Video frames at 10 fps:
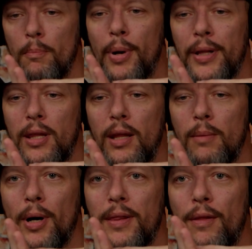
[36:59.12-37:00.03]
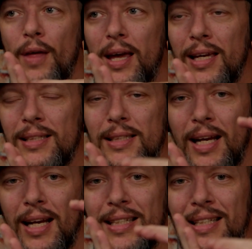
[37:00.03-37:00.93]
But the thing is
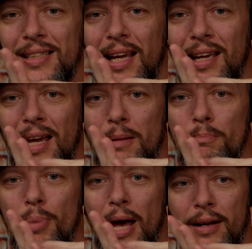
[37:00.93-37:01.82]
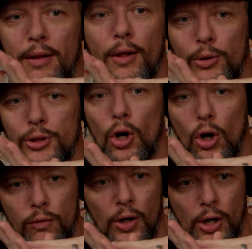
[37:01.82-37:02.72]
that a disc can bend those
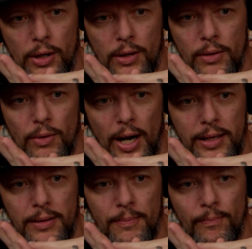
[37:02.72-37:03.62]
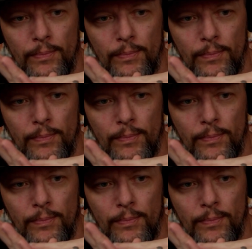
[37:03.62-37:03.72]
over, right? Yeah.